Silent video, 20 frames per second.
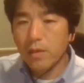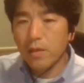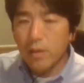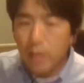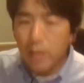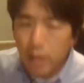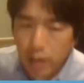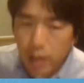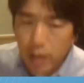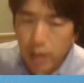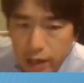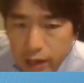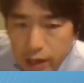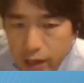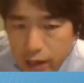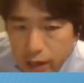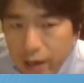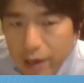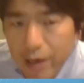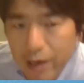Hi.
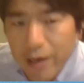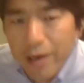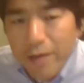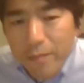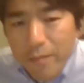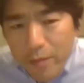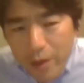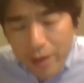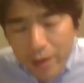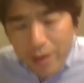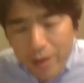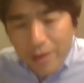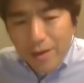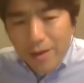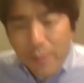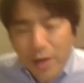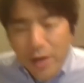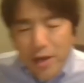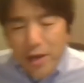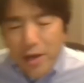
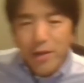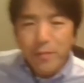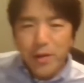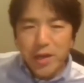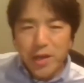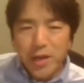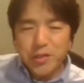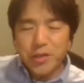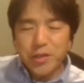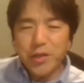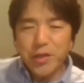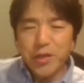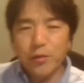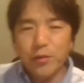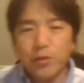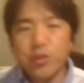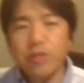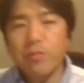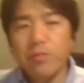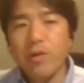My name is
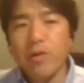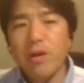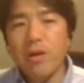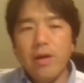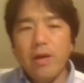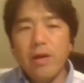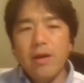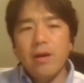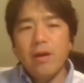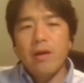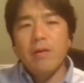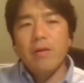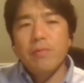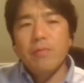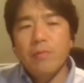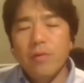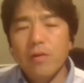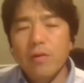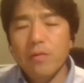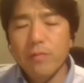Hiroto Shimokawahara
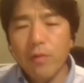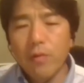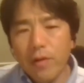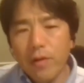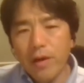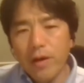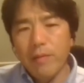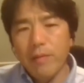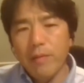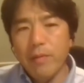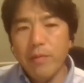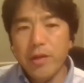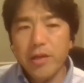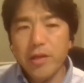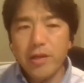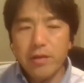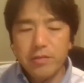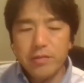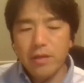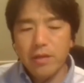from Okayama
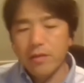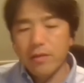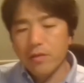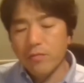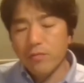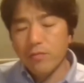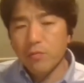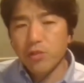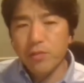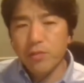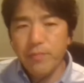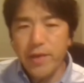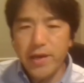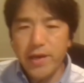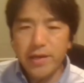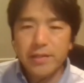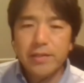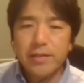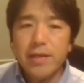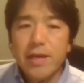Medical Center from
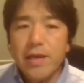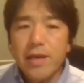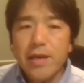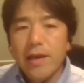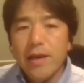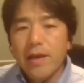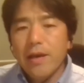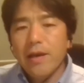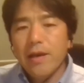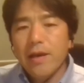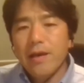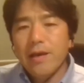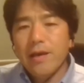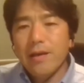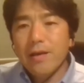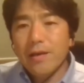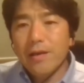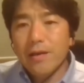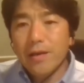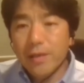Japan.
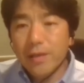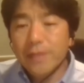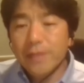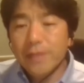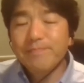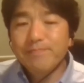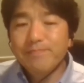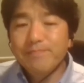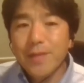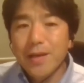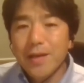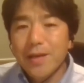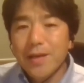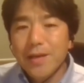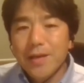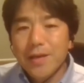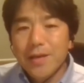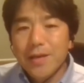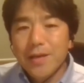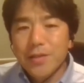
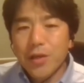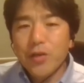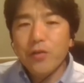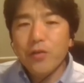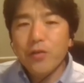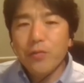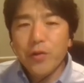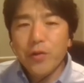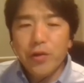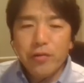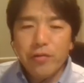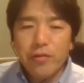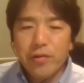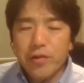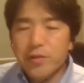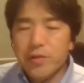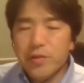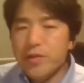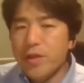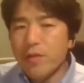Thank you for
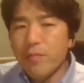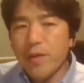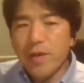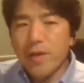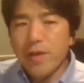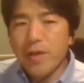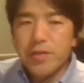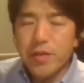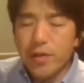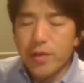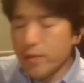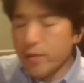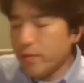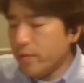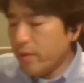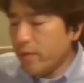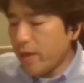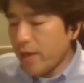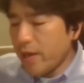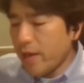introducing me.
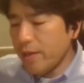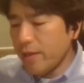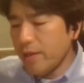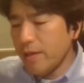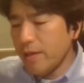So, and